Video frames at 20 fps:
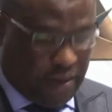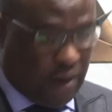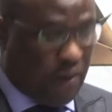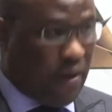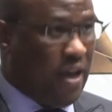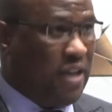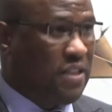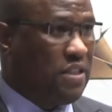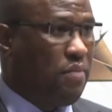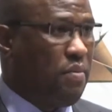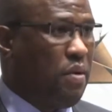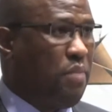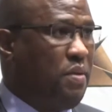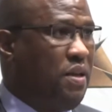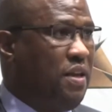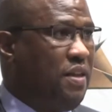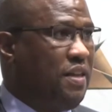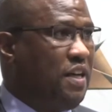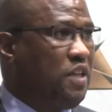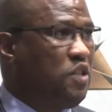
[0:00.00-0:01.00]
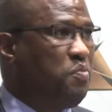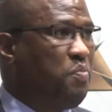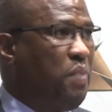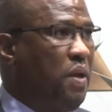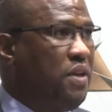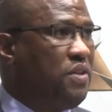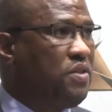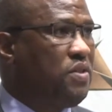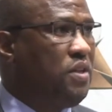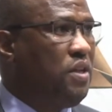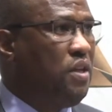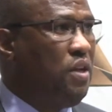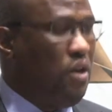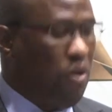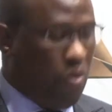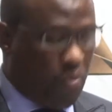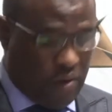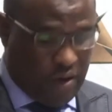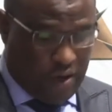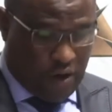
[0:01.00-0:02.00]
Our SMME in that space
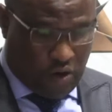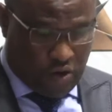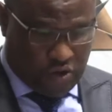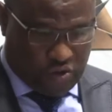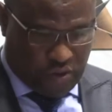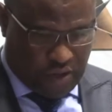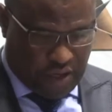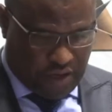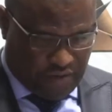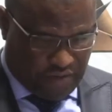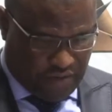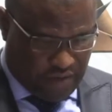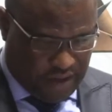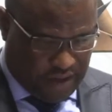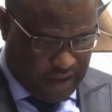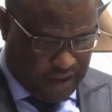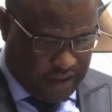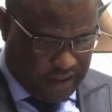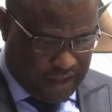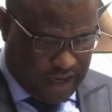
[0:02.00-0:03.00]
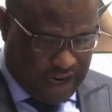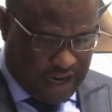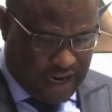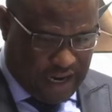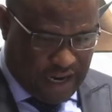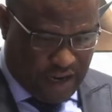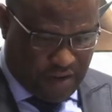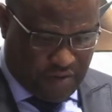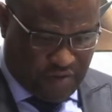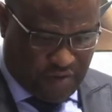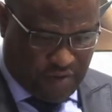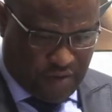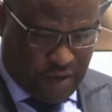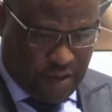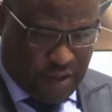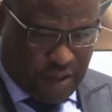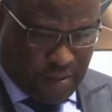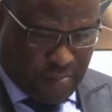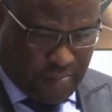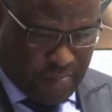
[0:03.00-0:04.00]
will also have uh, their life
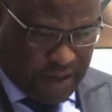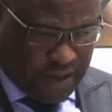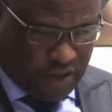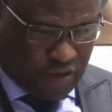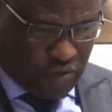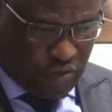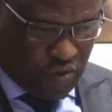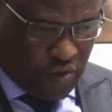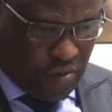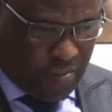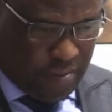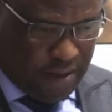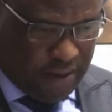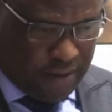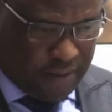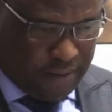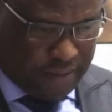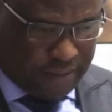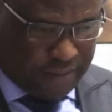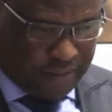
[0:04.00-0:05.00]
back to normal.